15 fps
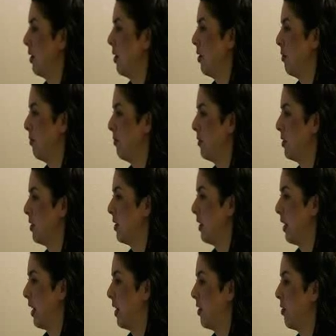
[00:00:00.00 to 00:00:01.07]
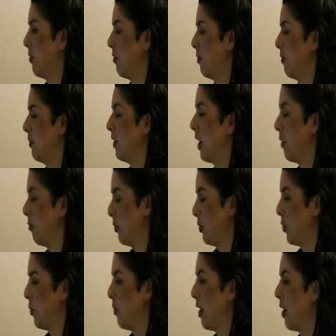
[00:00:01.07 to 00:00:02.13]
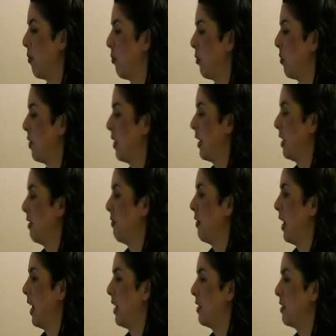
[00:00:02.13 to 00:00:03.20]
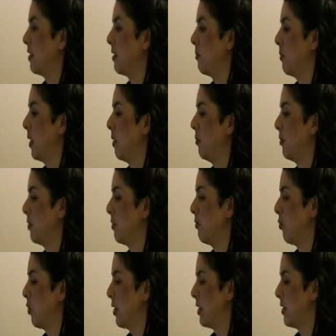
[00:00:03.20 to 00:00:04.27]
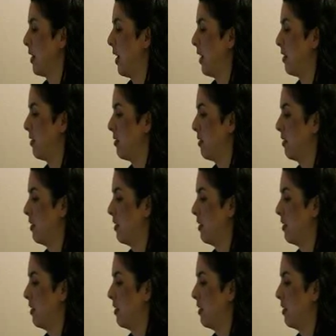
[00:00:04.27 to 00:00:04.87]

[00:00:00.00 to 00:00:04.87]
will help that I will know that word in advance and be able to voice that.